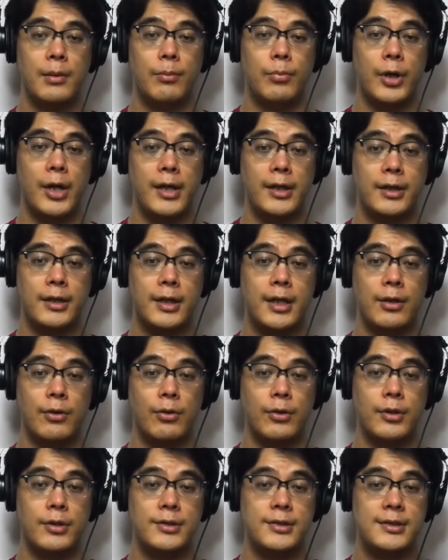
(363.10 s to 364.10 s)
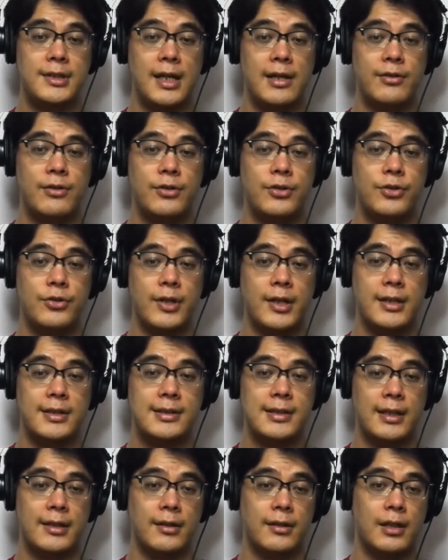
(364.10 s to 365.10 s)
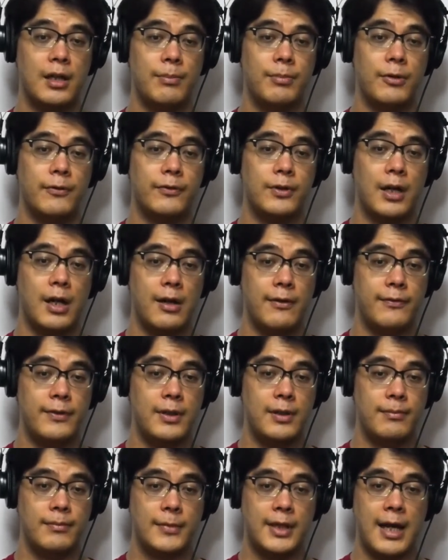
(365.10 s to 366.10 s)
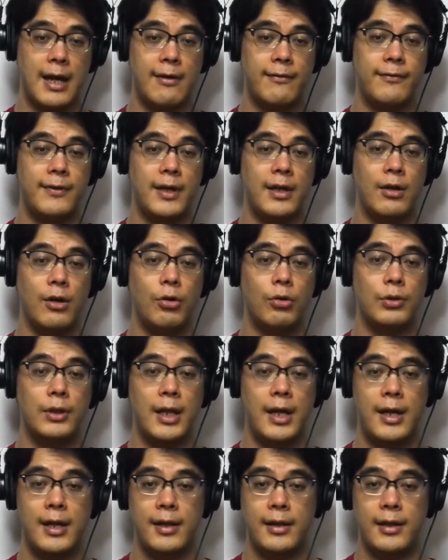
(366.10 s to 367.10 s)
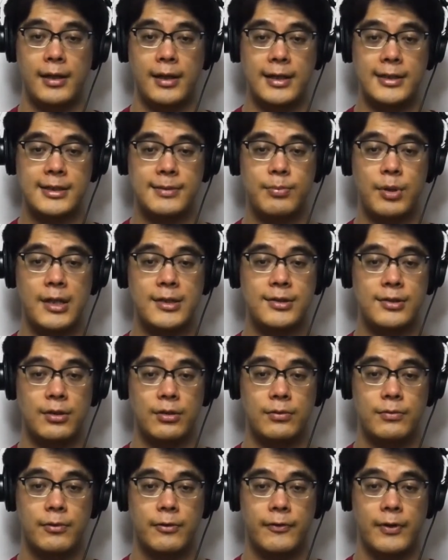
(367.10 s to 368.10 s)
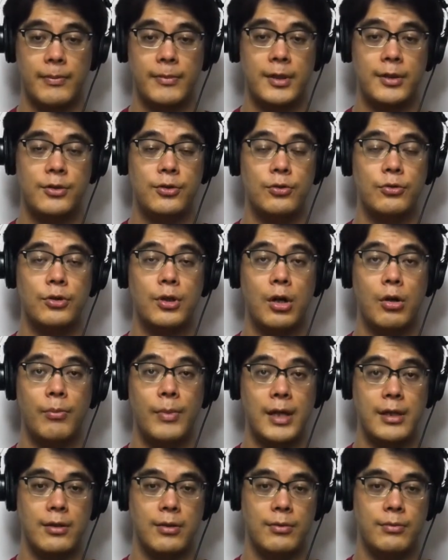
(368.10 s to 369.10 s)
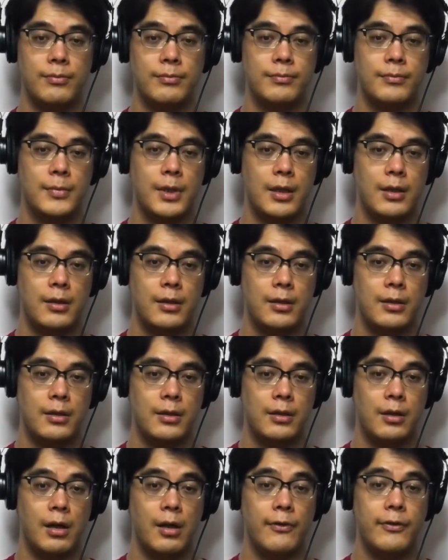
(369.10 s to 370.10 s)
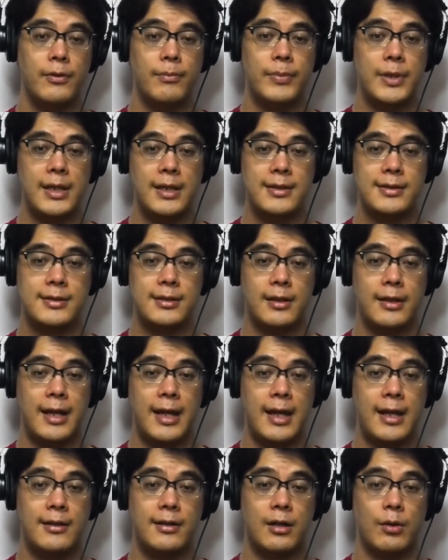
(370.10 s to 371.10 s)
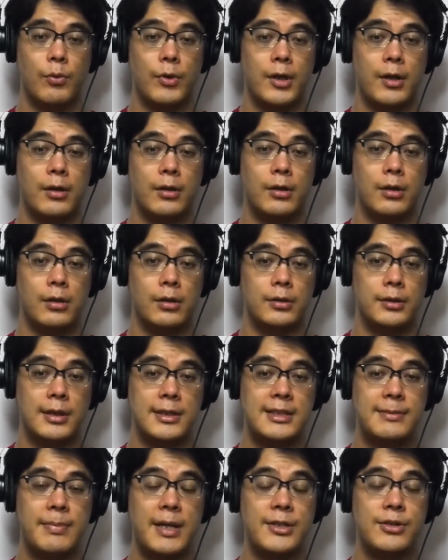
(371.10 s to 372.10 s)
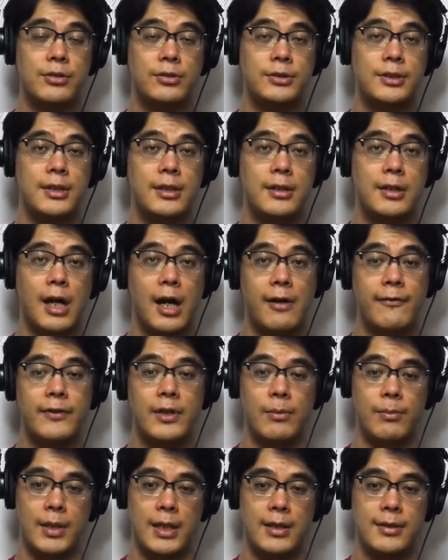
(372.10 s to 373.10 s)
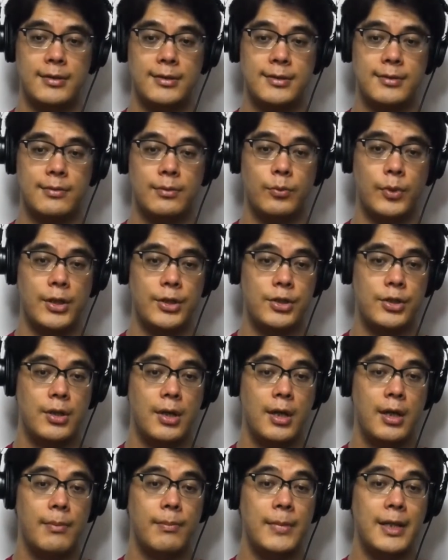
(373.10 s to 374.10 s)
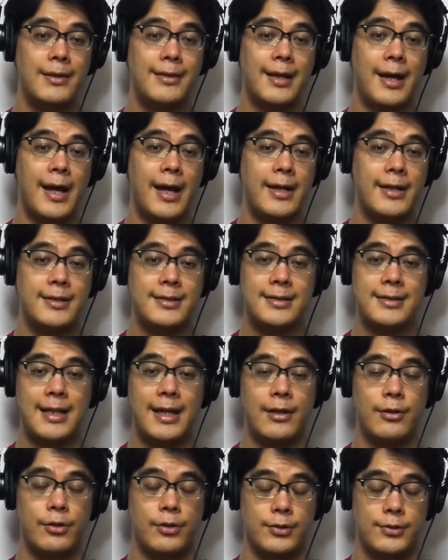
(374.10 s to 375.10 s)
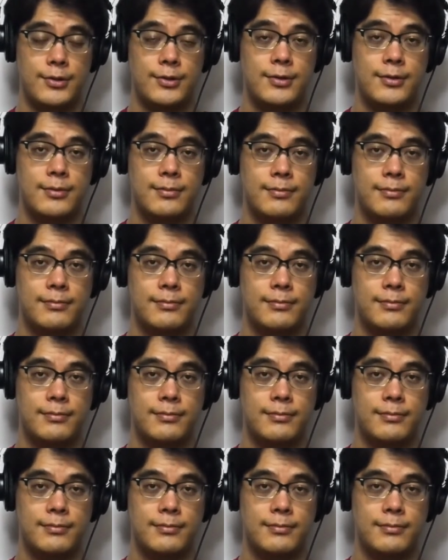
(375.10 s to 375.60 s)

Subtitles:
a break can order standard drinks like a cup of coffee, cafe au lait, and espresso from the to-go menu. All the beans on hand are what are called specialty coffee beans, which meet the highest standards.